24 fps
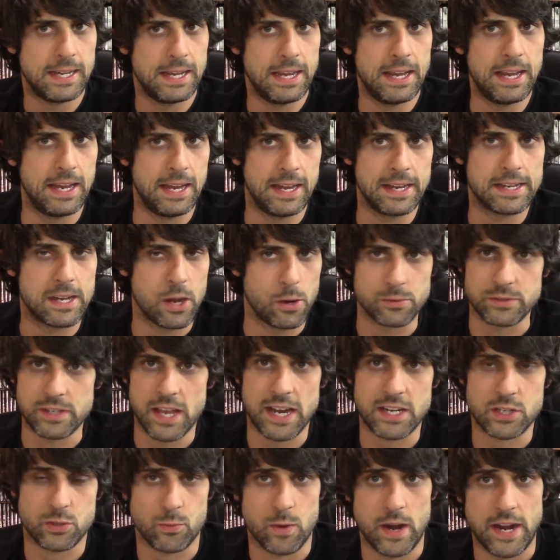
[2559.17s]
It, it goes
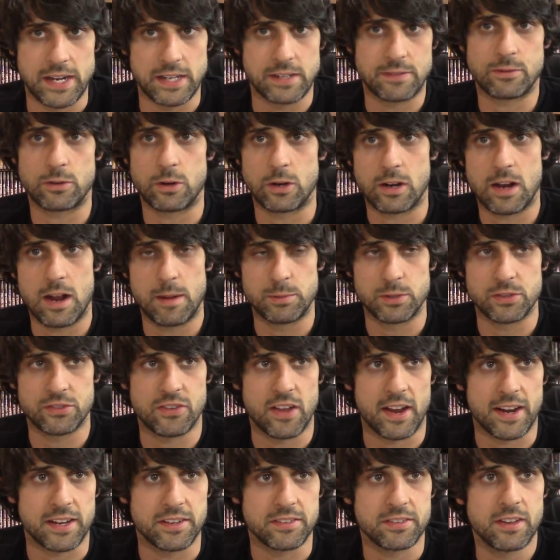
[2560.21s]
X rated for a couple
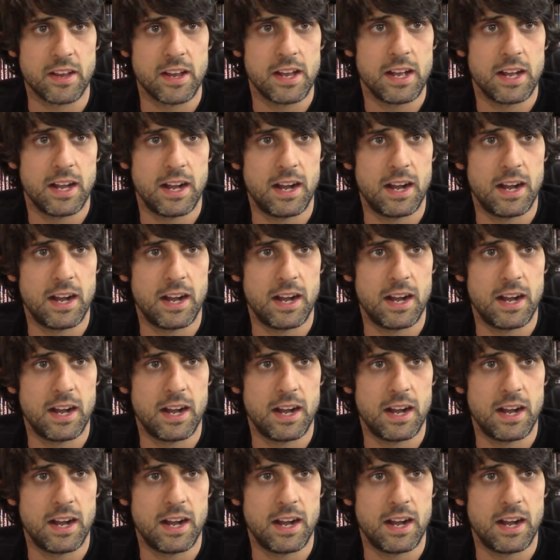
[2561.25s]
seconds.